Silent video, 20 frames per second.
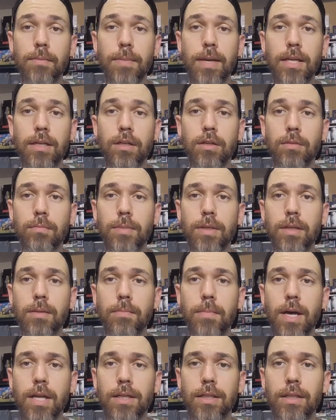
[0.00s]
I made a good bit
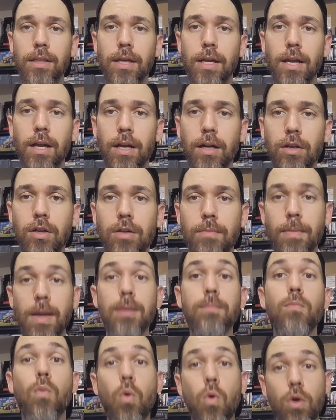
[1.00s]
of money there. Could have
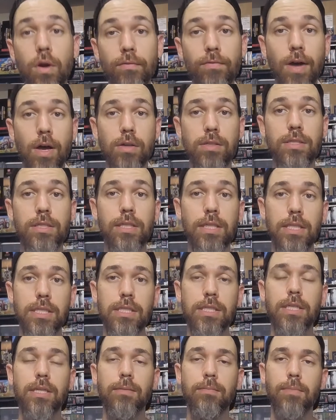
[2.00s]
made more if I was
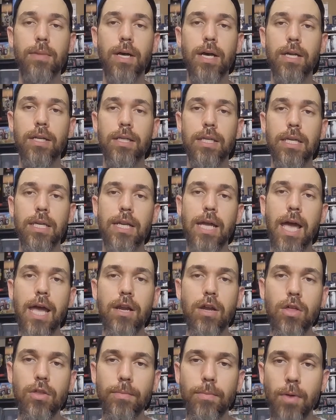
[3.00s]
listing, but again, I
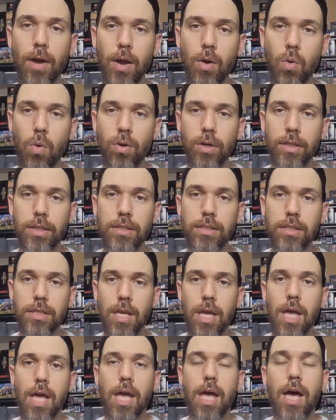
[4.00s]
had other priorities.
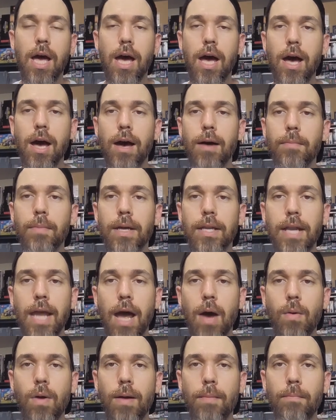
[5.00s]
Uh, but
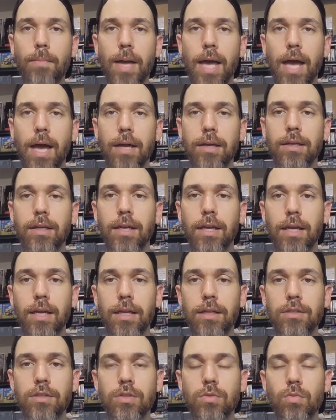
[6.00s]
now I'm back
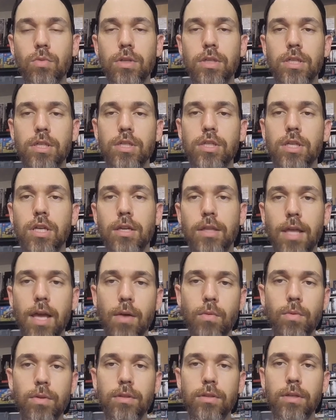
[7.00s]
and just wanted to share
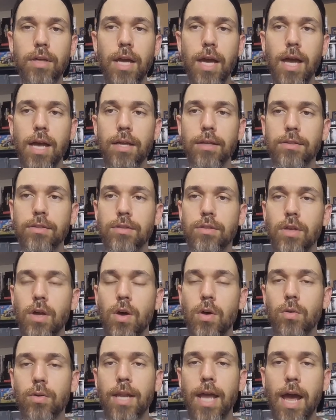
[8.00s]
that with you guys.
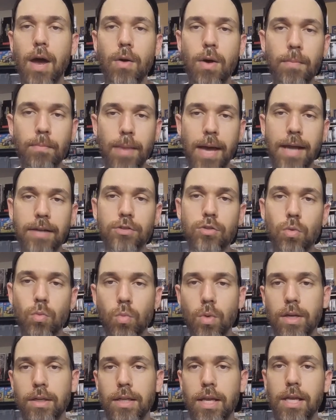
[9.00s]
So now I'm back to
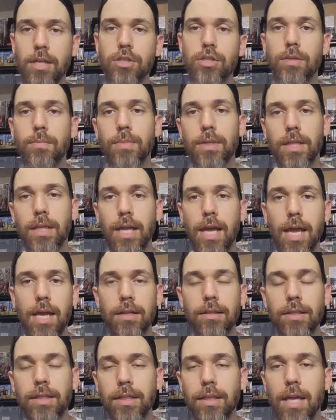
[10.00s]
one day shipping and
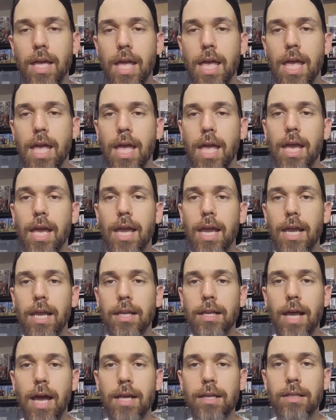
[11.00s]
handling
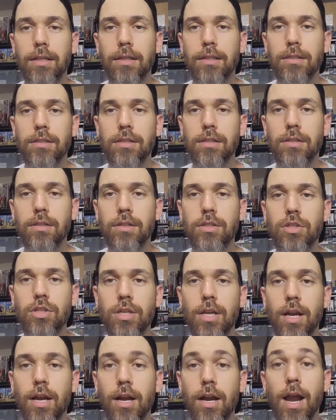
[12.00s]
and I can continue to
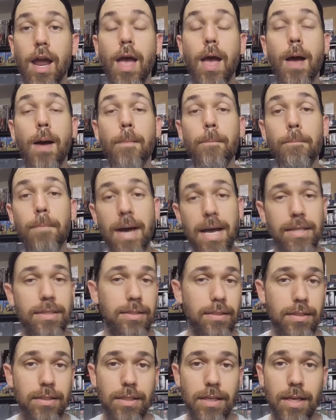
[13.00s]
share my
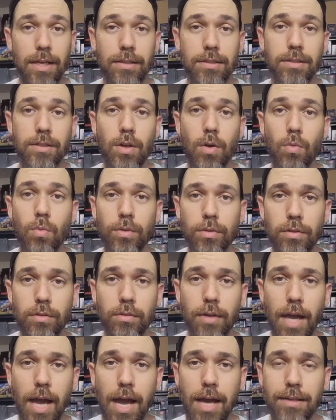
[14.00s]
success with
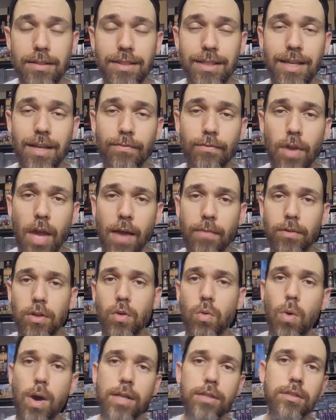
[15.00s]
you guys. And again, if you have any
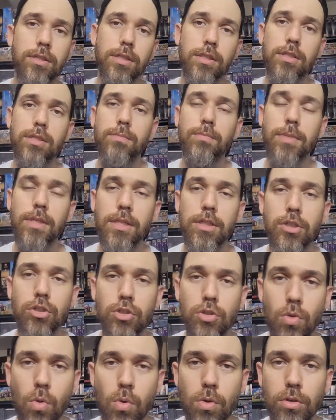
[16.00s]
questions, be
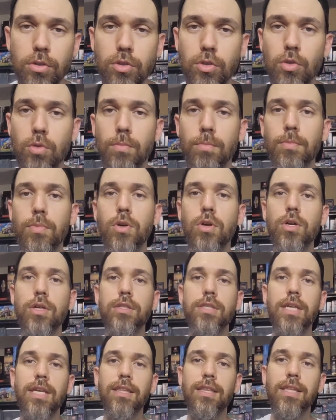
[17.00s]
sure to
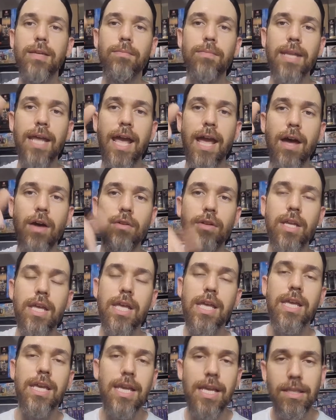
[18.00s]
put them down
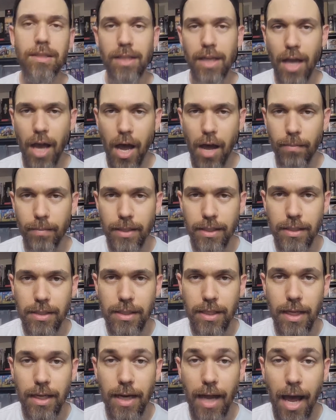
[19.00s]
in the
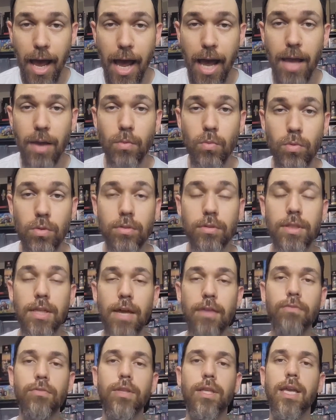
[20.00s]
comments and I will
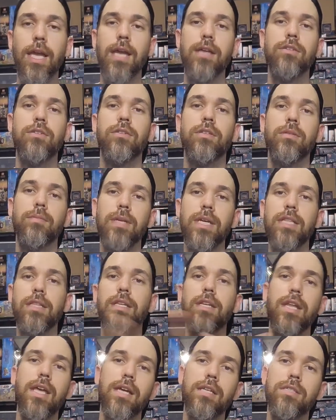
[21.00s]
definitely answer them in
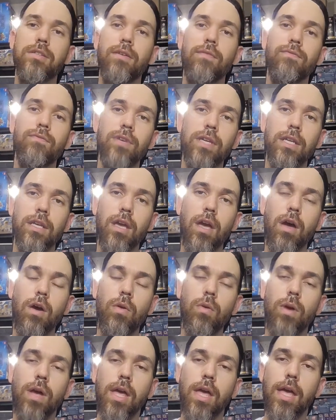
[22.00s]
the next
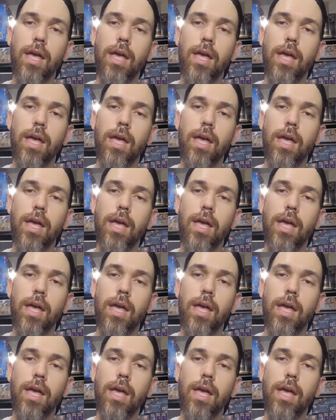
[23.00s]
video.